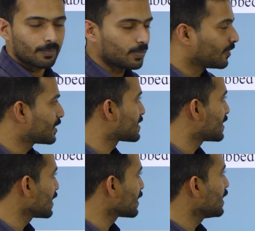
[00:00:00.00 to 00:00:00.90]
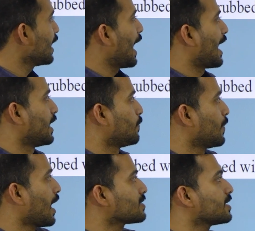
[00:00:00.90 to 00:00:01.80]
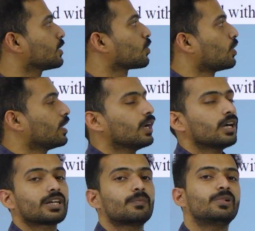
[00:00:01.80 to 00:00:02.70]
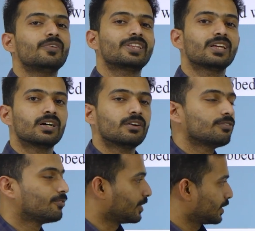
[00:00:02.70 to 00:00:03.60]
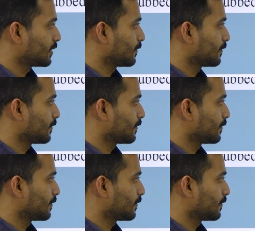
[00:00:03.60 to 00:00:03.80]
with silk, and a plastic rod rubbed with fur.